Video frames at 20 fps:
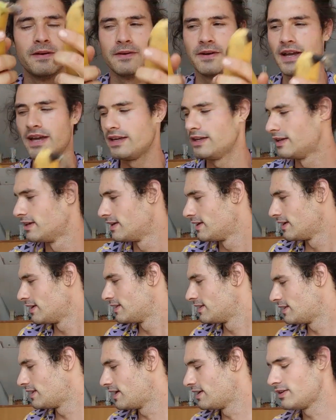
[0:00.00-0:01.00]
Okay.
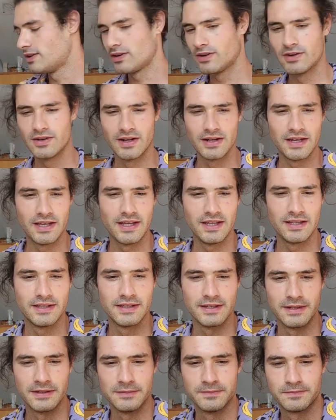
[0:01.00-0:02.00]
Then you're gonna
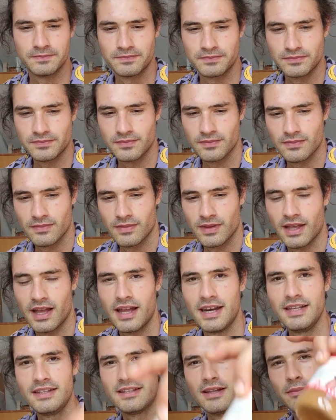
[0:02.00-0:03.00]
need
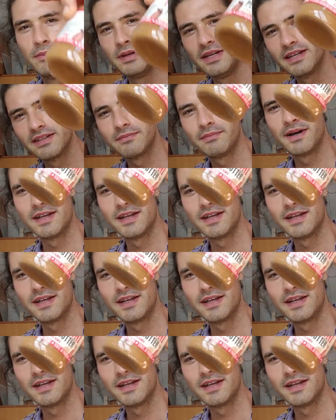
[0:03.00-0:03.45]
a little peanut